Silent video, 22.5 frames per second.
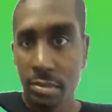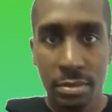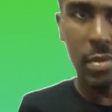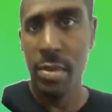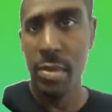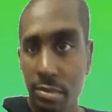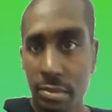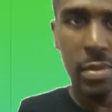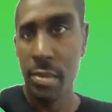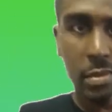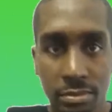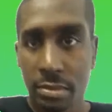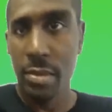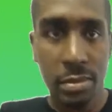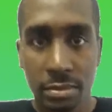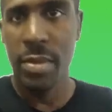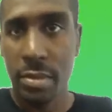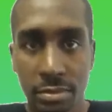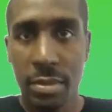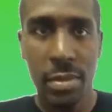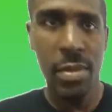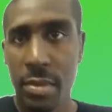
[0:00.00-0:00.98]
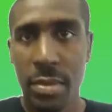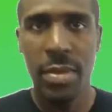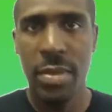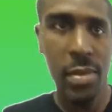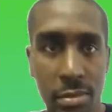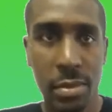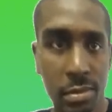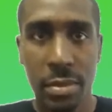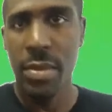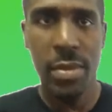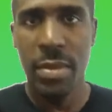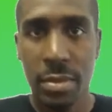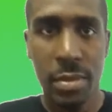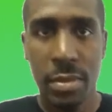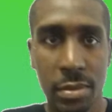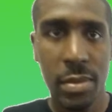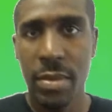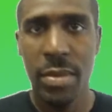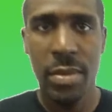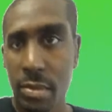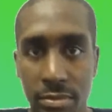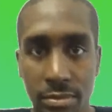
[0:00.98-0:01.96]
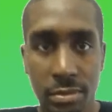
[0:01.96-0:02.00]
the word was being
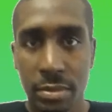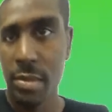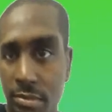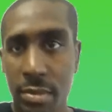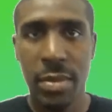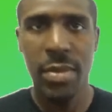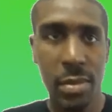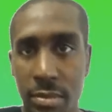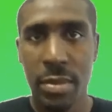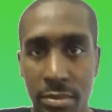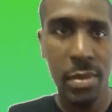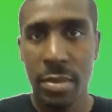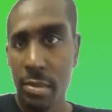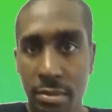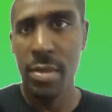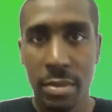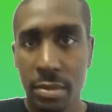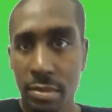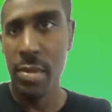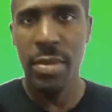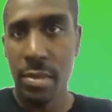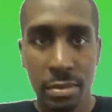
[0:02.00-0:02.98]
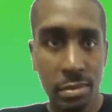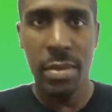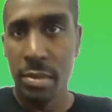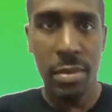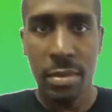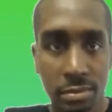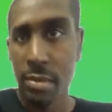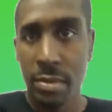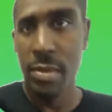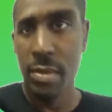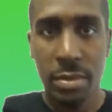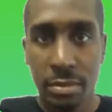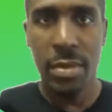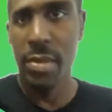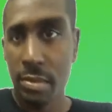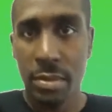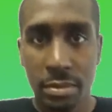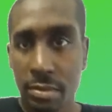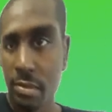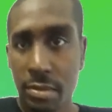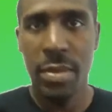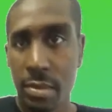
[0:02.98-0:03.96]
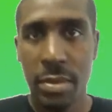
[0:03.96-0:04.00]
translated
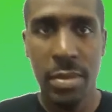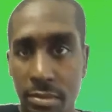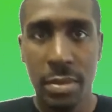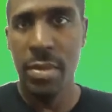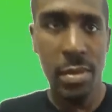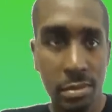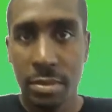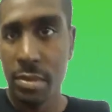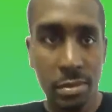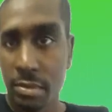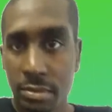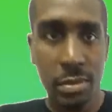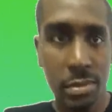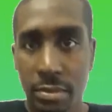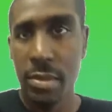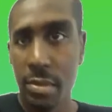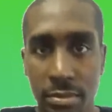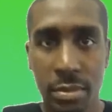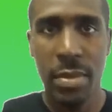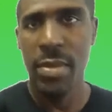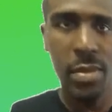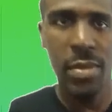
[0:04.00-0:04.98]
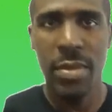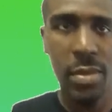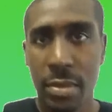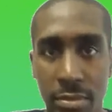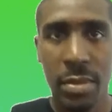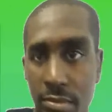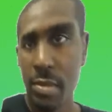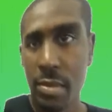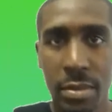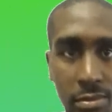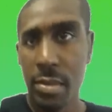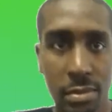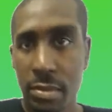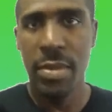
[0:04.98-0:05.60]
from its original language